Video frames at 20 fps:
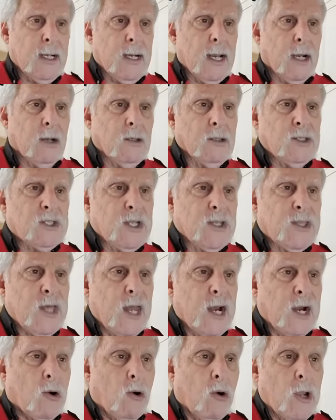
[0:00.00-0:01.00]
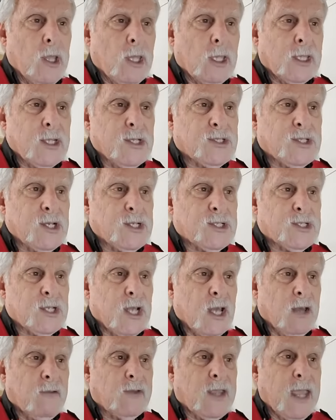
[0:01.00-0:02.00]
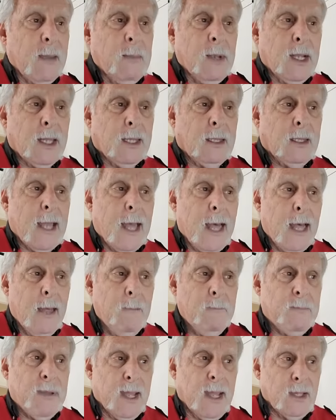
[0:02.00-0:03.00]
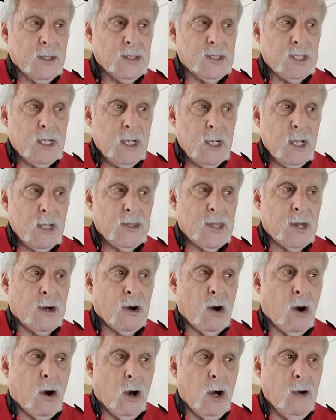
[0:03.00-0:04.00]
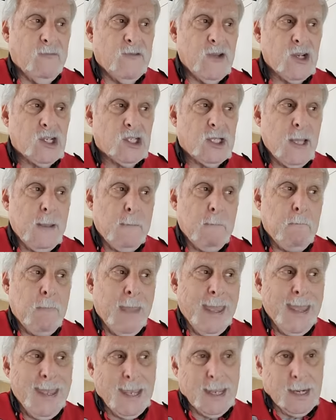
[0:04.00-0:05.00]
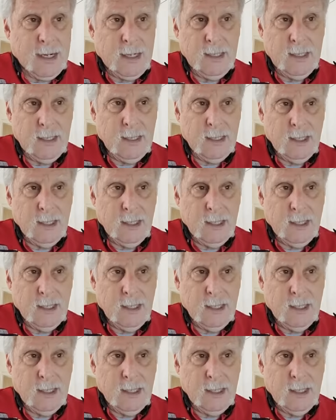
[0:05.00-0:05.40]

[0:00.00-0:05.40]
Now, synthetic oil consists of chemical compounds that are artificially made.